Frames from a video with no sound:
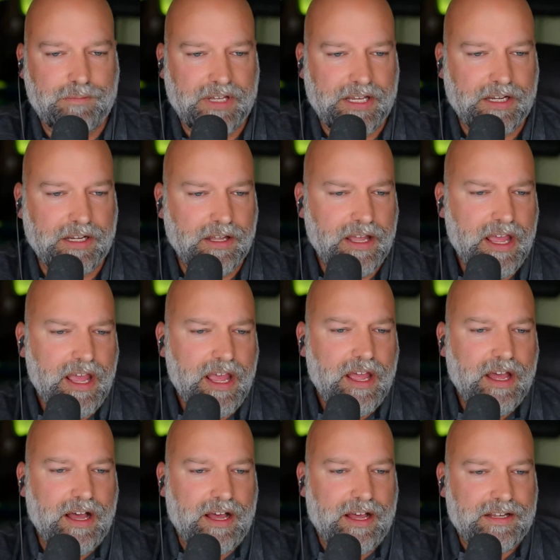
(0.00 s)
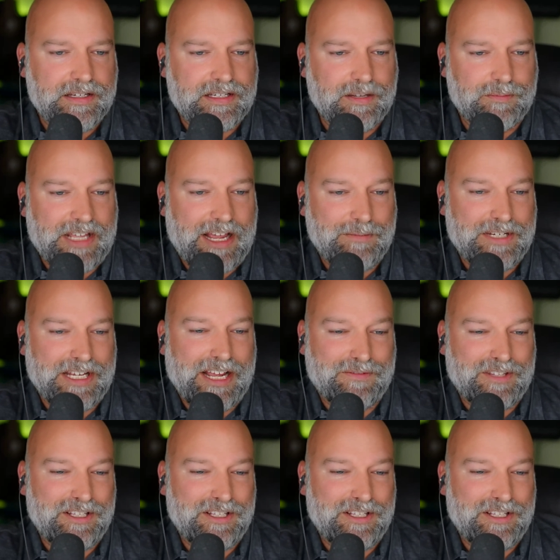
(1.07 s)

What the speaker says: big, sometimes I have